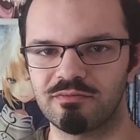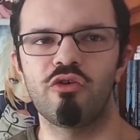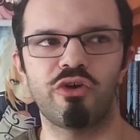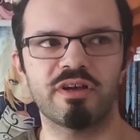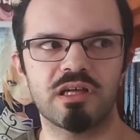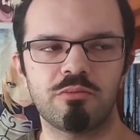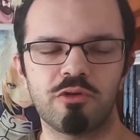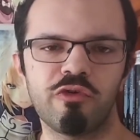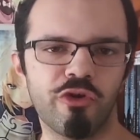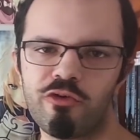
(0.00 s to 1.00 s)
For example,
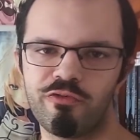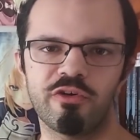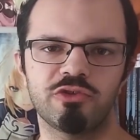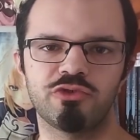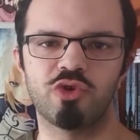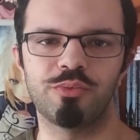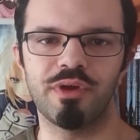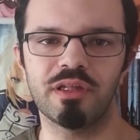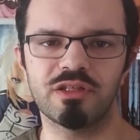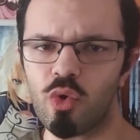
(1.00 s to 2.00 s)
for your first room, it's